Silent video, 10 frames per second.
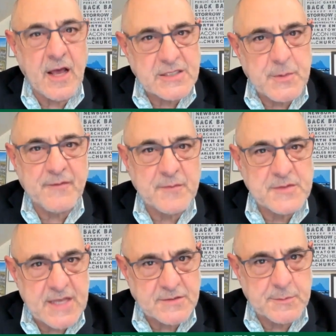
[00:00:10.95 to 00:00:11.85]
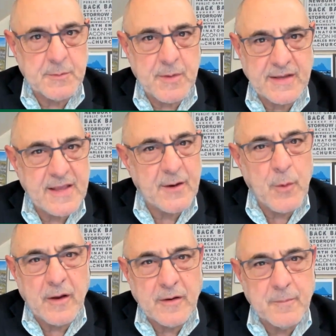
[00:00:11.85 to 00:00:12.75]
Anspach from Sensible Money. Dana,
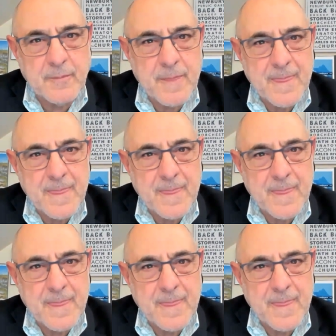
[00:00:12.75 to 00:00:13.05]
welcome.